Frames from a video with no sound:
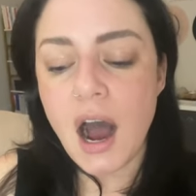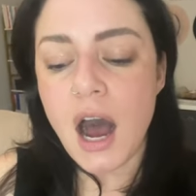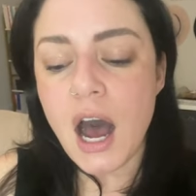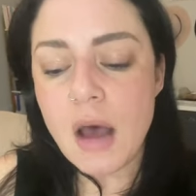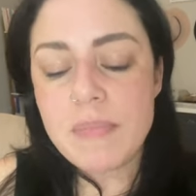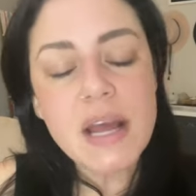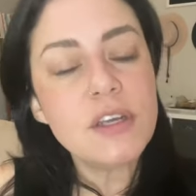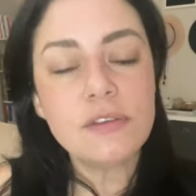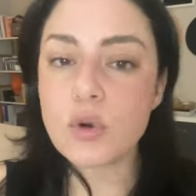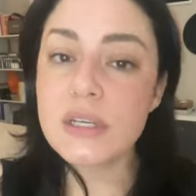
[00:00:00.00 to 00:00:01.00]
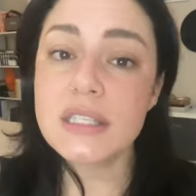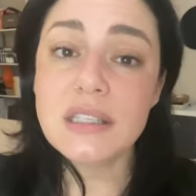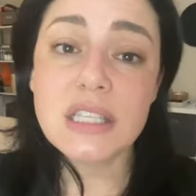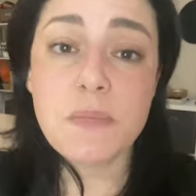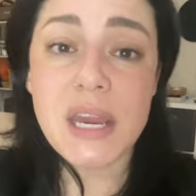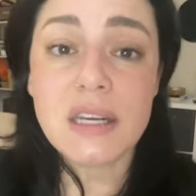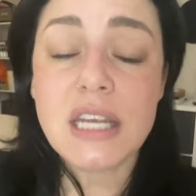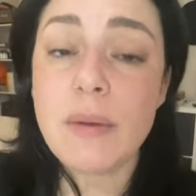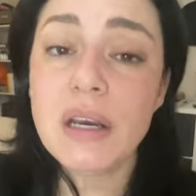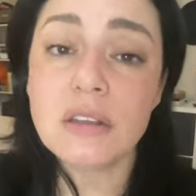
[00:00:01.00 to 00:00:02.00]
um, and then, of course, since the
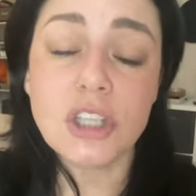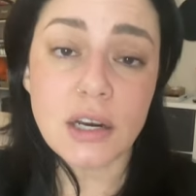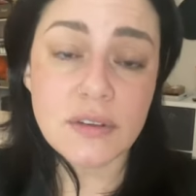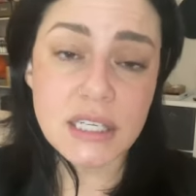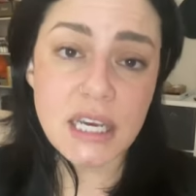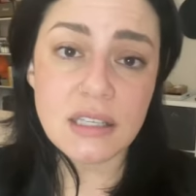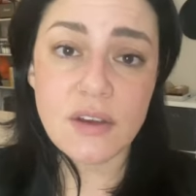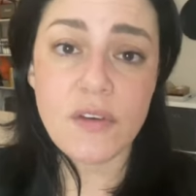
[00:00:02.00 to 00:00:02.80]
pandemic, a lot of states have